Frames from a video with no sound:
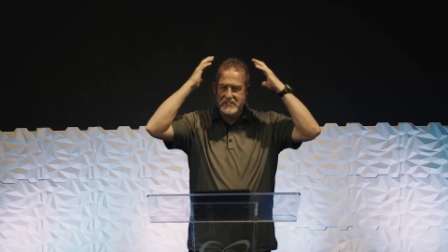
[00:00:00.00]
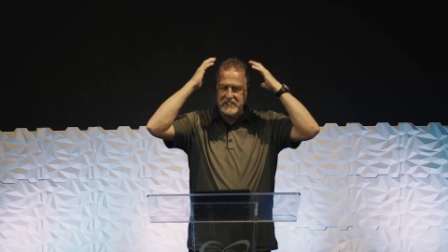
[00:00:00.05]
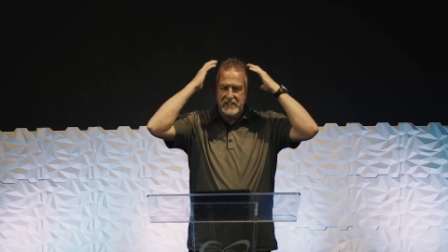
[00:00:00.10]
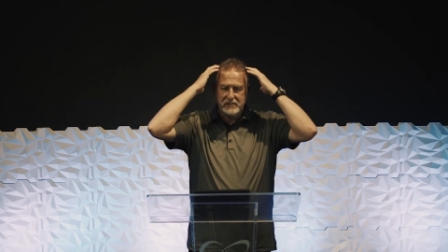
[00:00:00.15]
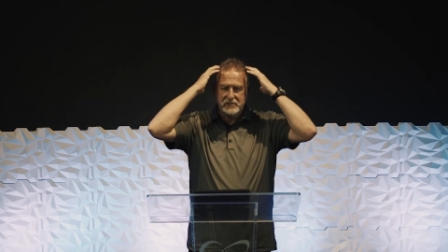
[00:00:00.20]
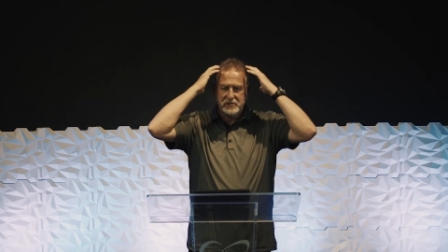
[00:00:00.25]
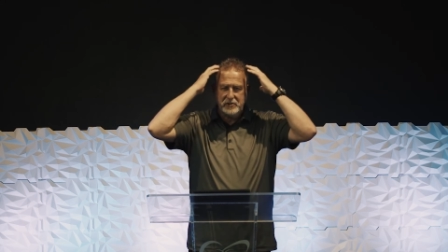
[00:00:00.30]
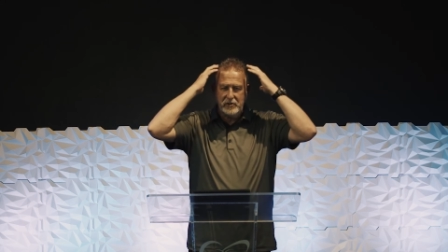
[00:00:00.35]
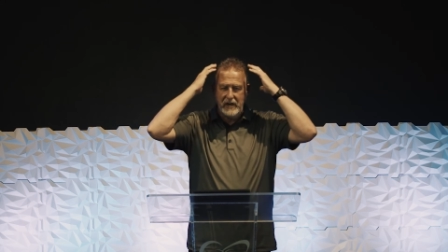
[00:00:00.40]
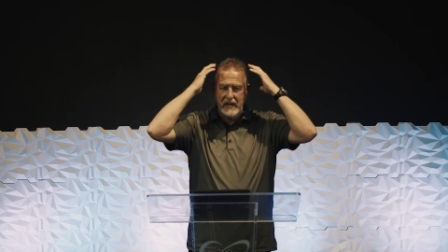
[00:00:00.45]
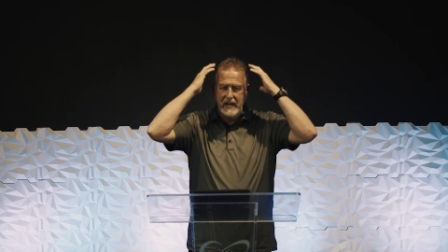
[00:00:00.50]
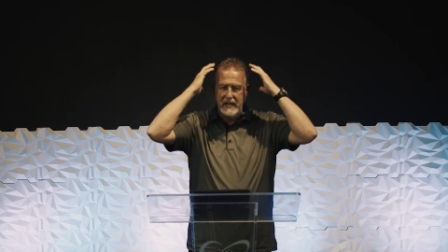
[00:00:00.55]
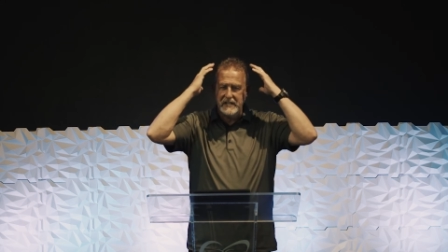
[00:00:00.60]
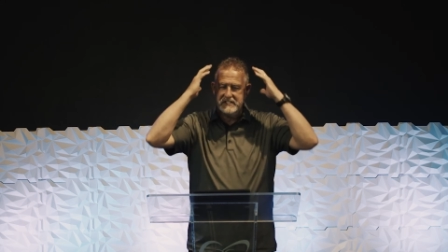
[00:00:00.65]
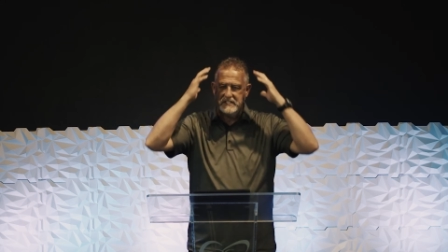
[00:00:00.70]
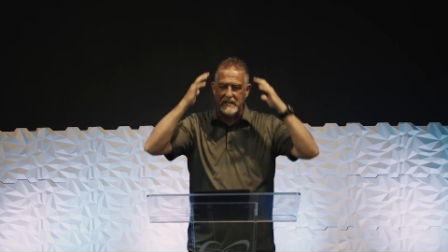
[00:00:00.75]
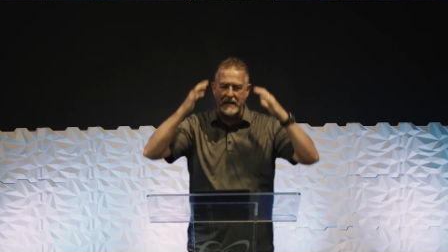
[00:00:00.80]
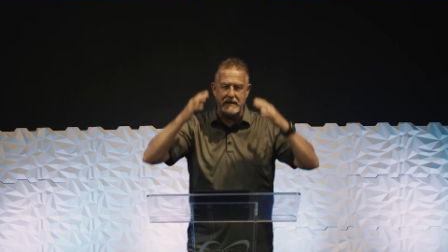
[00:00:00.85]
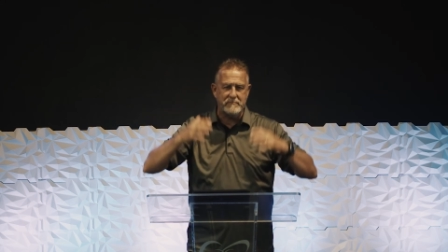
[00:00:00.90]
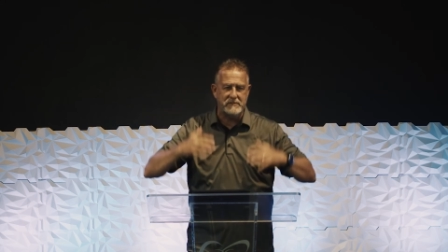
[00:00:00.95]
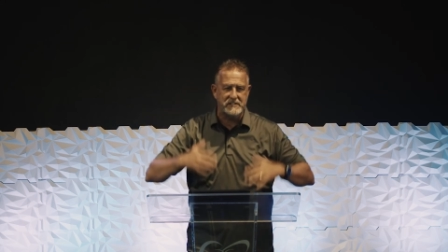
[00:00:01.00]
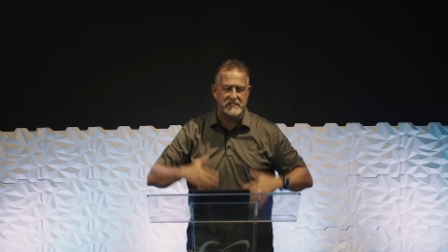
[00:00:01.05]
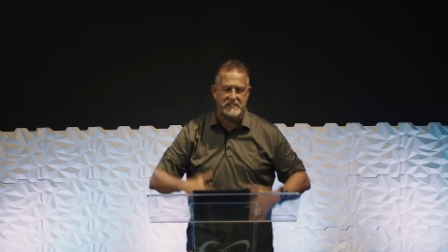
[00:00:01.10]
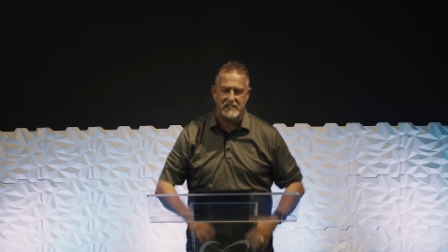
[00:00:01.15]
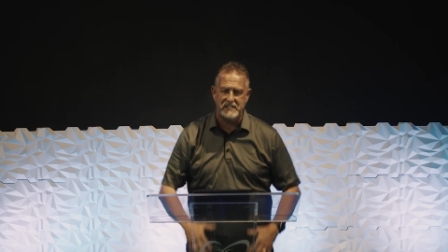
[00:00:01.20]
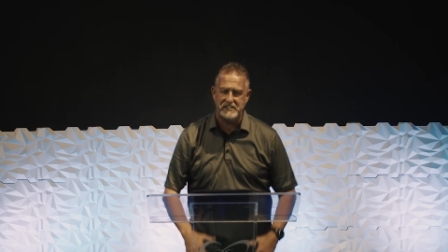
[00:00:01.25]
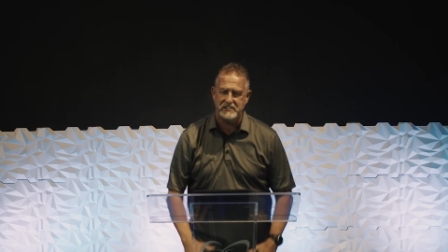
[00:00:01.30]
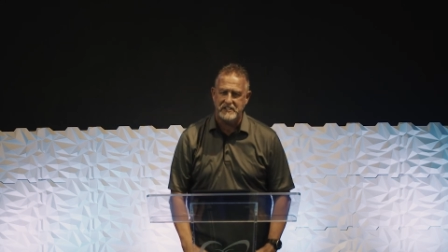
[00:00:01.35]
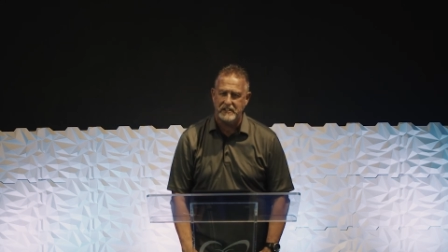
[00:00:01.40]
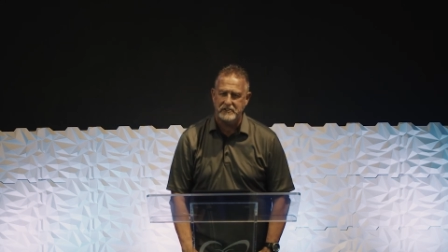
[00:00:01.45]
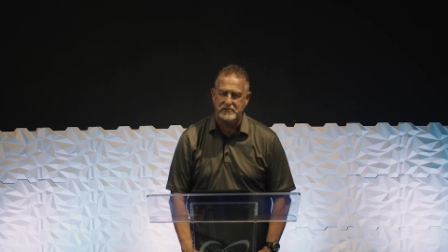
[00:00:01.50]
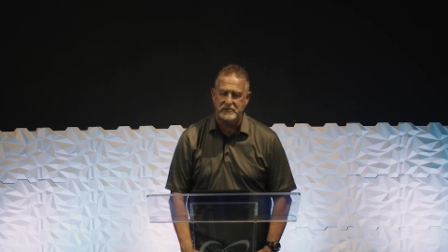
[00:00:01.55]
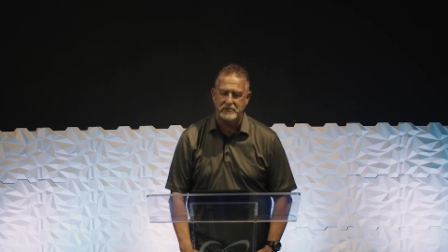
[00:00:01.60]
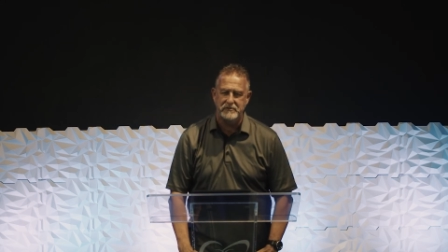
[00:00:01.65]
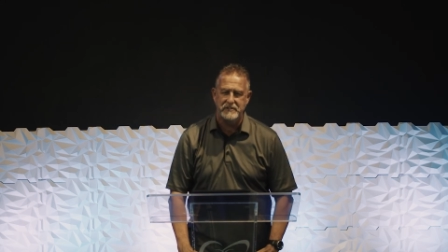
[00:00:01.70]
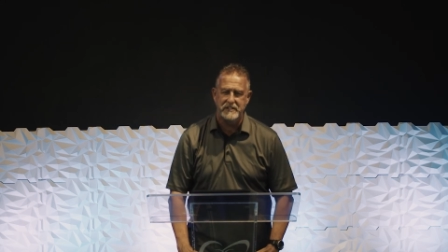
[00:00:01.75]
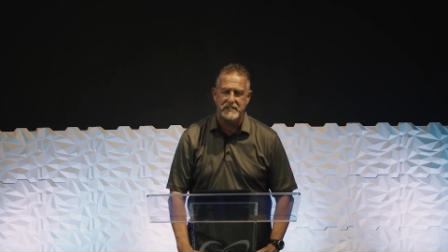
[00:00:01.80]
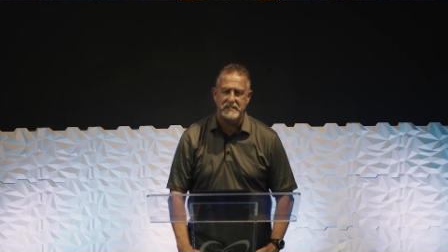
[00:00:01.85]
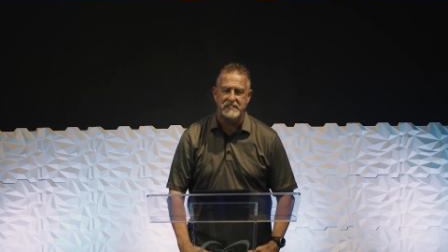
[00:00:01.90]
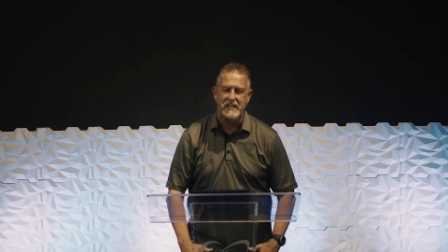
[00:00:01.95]
touch your head. Simon says, touch your
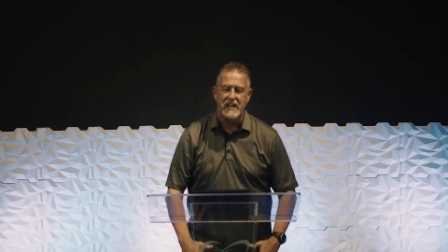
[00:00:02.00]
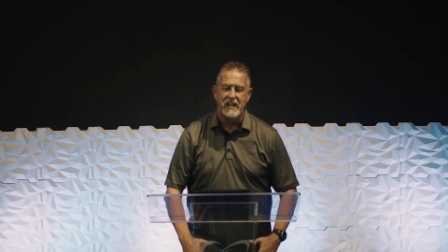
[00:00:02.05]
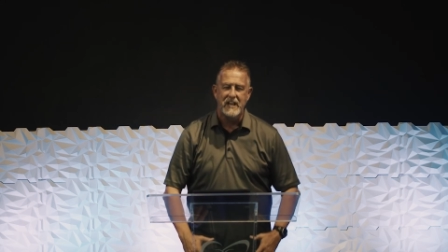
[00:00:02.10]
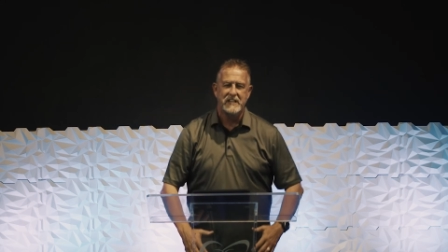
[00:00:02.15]
knees.